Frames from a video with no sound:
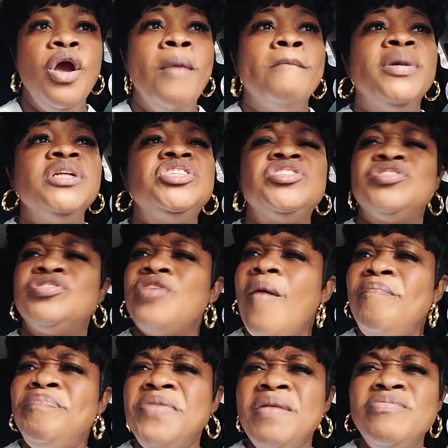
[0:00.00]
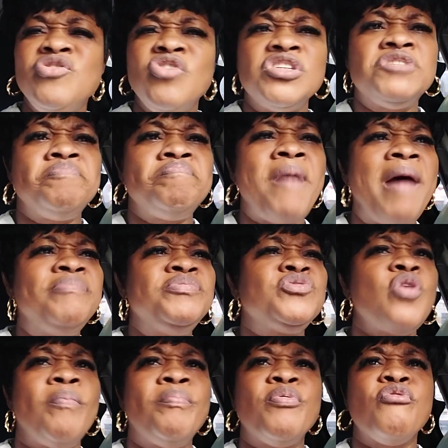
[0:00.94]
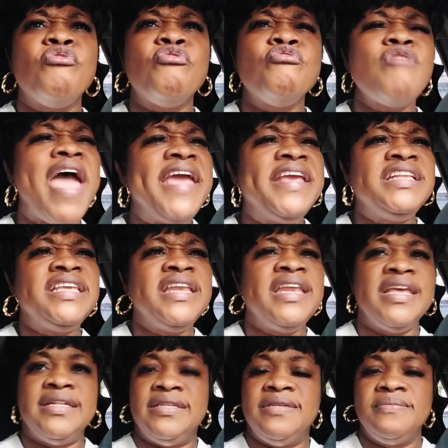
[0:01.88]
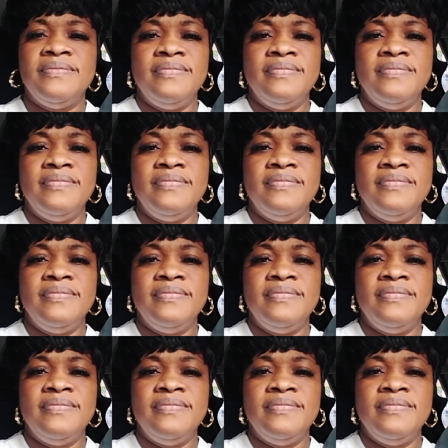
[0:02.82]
but something just pops up right in it